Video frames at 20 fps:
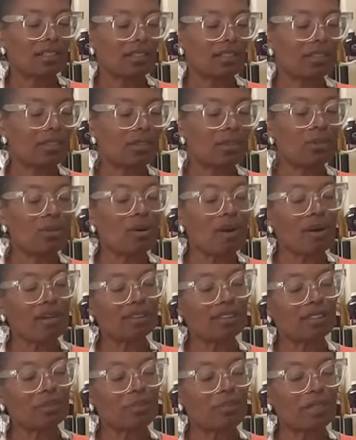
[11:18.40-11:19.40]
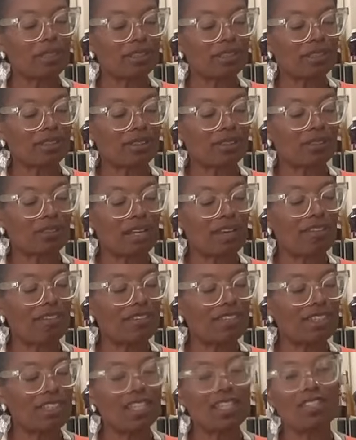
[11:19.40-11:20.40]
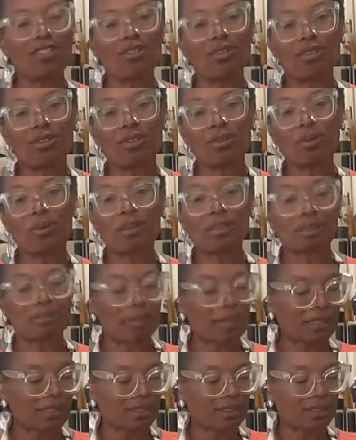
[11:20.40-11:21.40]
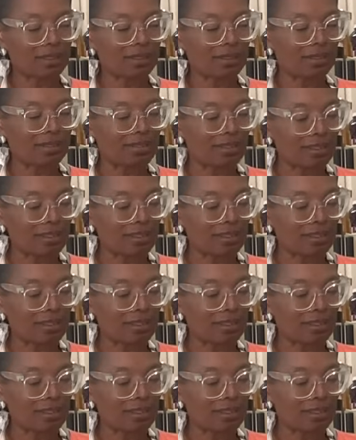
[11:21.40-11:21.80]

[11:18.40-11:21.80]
You are special. Everything you do is special.